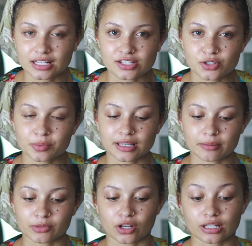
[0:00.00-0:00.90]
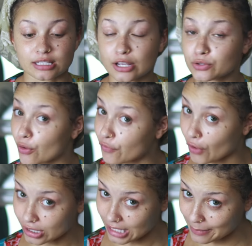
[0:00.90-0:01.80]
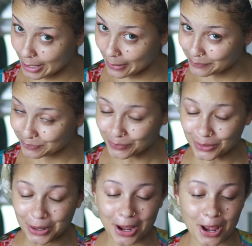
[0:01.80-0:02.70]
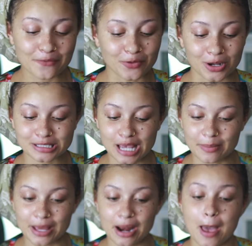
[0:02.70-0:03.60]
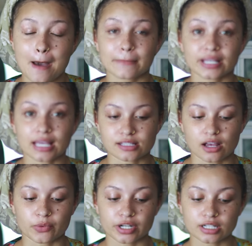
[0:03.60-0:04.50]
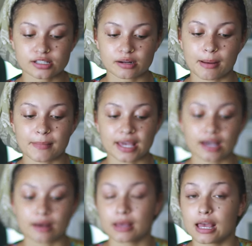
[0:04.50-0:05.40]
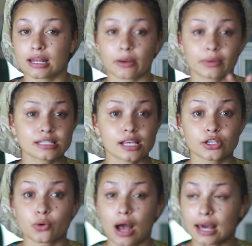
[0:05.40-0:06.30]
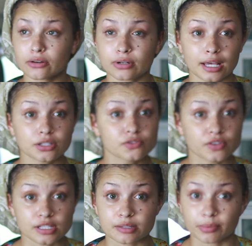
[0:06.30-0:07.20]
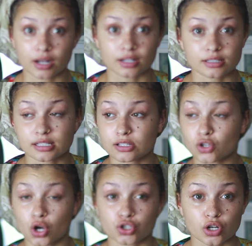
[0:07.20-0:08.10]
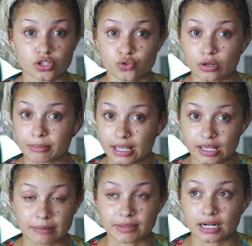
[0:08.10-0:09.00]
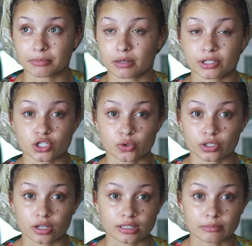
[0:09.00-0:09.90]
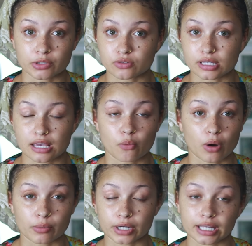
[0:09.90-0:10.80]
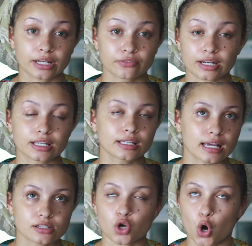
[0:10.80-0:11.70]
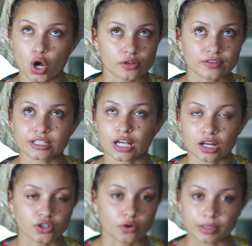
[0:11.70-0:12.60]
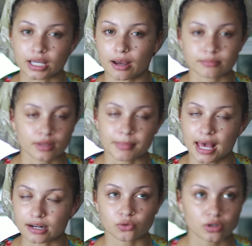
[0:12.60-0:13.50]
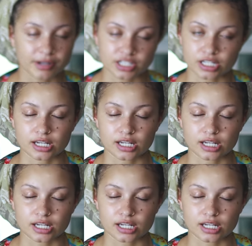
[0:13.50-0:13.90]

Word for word: It's 2 p.m., y'all. That's how you know fall's coming. Okay, fall's coming. But yes, y'all, we're gonna start my makeup. Now, When I tell you, I do not use fancy products. This is all drugstore makeup that I'm gonna be showing y'all that I'm using while we're getting ready. Yes, all of it. Y'all know me, I'm a baddie on a budget